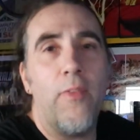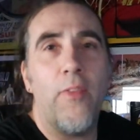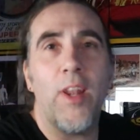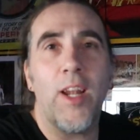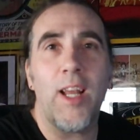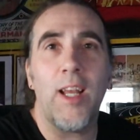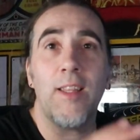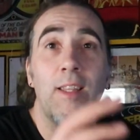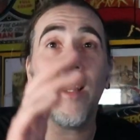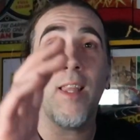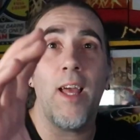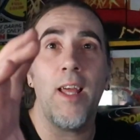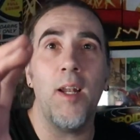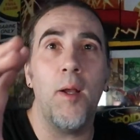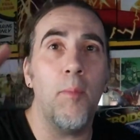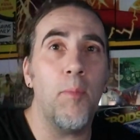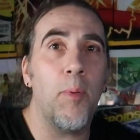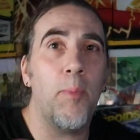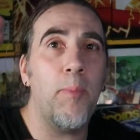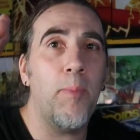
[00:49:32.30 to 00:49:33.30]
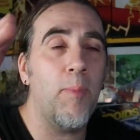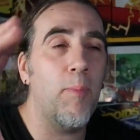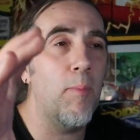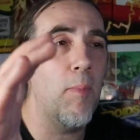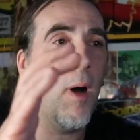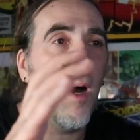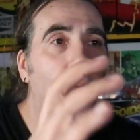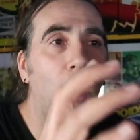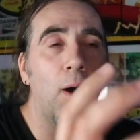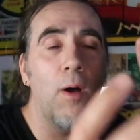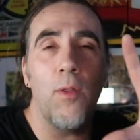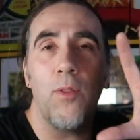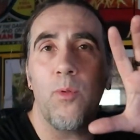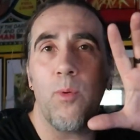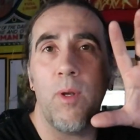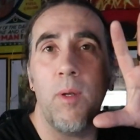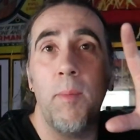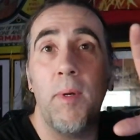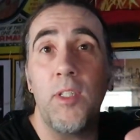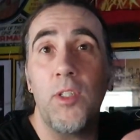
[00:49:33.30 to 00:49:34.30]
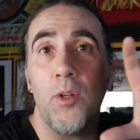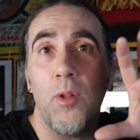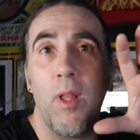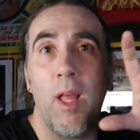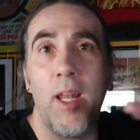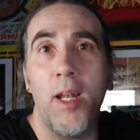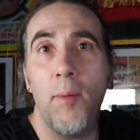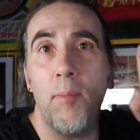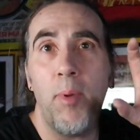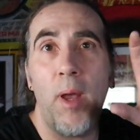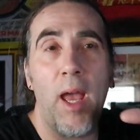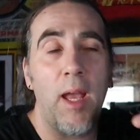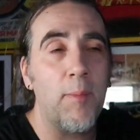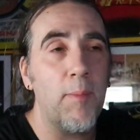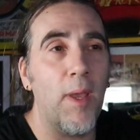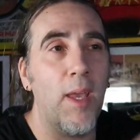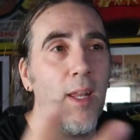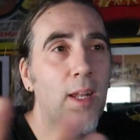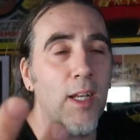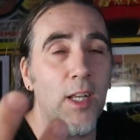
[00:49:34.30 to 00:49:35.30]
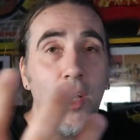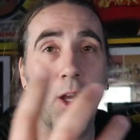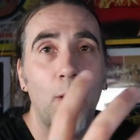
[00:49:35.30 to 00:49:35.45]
and then I got the light up, uh, three-dimensional light up Pac-Man and